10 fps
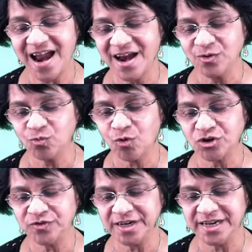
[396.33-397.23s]
and
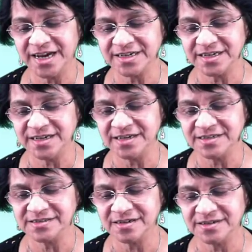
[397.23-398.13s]
what we get
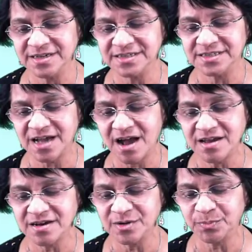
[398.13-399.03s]
is the
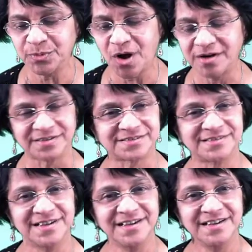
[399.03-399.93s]
desired
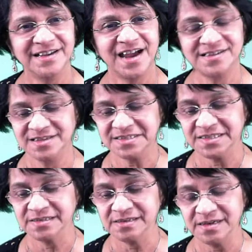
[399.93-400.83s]
product as a
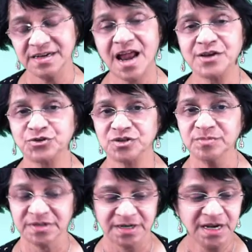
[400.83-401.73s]
single
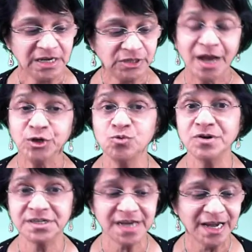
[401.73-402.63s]
enantiomer. Now I
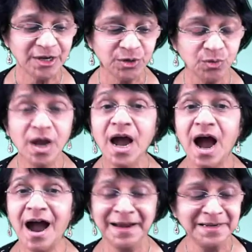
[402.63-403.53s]
do want to tell you,
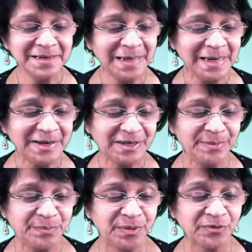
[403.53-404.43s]
ideally it
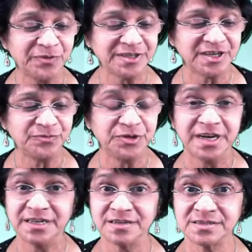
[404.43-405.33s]
will be perfect if
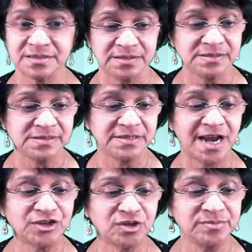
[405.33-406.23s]
you get the single
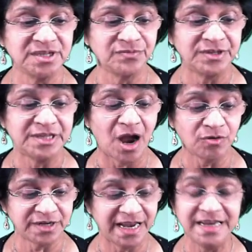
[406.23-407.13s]
enantiomer
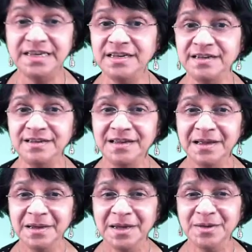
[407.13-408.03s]
without any
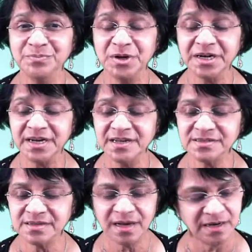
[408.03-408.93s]

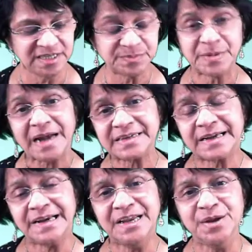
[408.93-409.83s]
impurities. It is
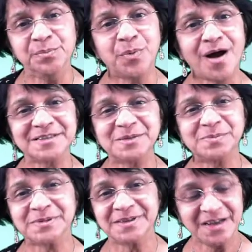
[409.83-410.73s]
practically
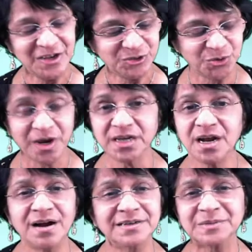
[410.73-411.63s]
impossible to
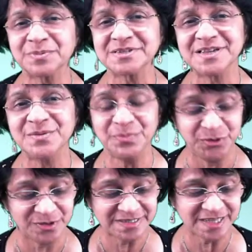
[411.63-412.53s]
get 100%
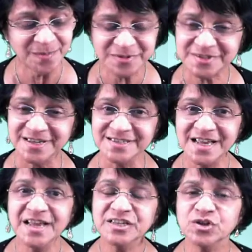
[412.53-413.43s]
pure
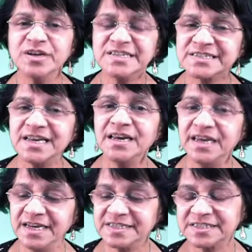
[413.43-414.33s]
substance, so it
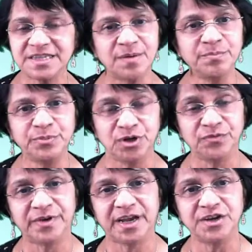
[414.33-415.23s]
still needs some
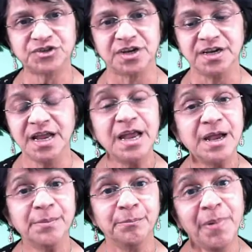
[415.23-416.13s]
purification,
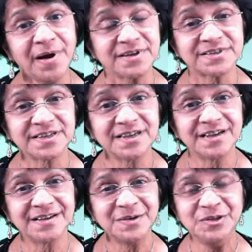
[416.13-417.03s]
but
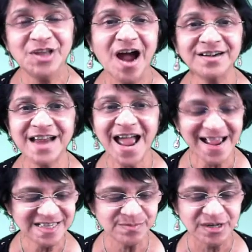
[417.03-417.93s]
not
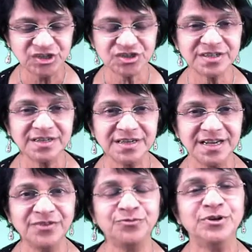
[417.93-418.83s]
as much
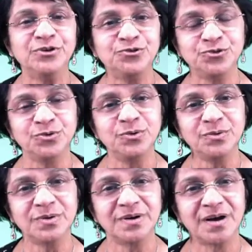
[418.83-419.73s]
if you
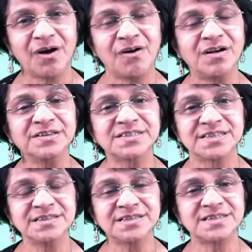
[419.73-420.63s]
do all the
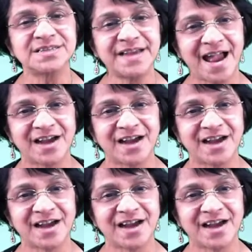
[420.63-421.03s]
synthesis